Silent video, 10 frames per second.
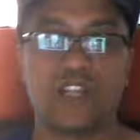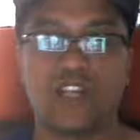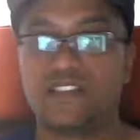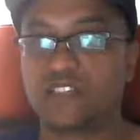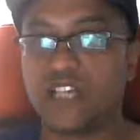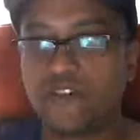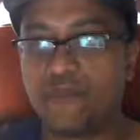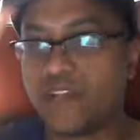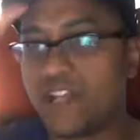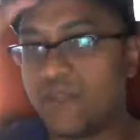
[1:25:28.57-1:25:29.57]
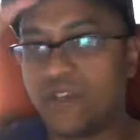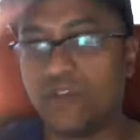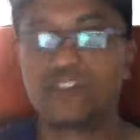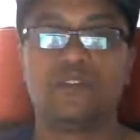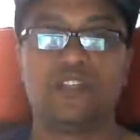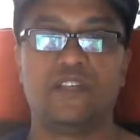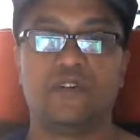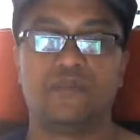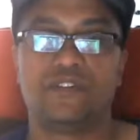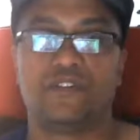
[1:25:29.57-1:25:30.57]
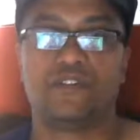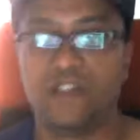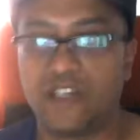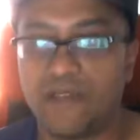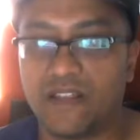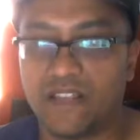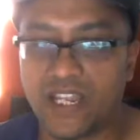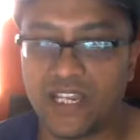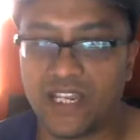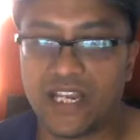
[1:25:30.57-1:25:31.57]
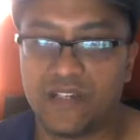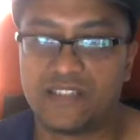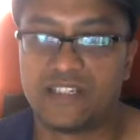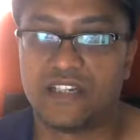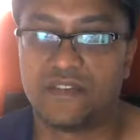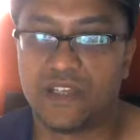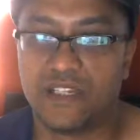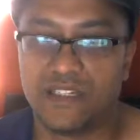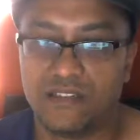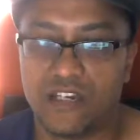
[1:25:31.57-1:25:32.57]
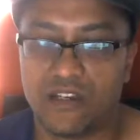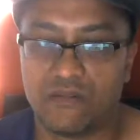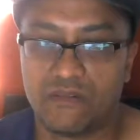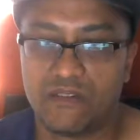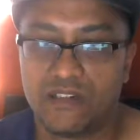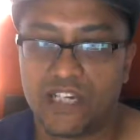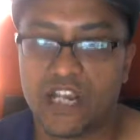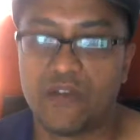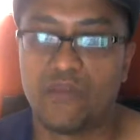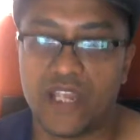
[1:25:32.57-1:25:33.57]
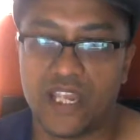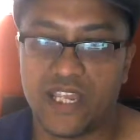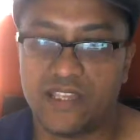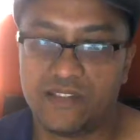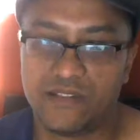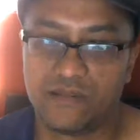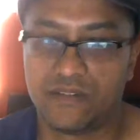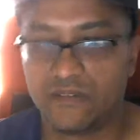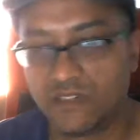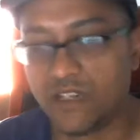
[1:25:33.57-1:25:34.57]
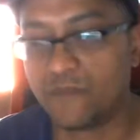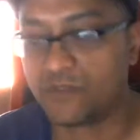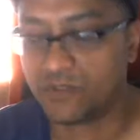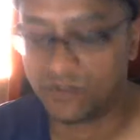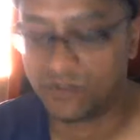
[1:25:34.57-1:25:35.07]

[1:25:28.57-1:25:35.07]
on stuff, but ultimately, what was your feeling about the hangout itself? Like, how it went. Comfortable.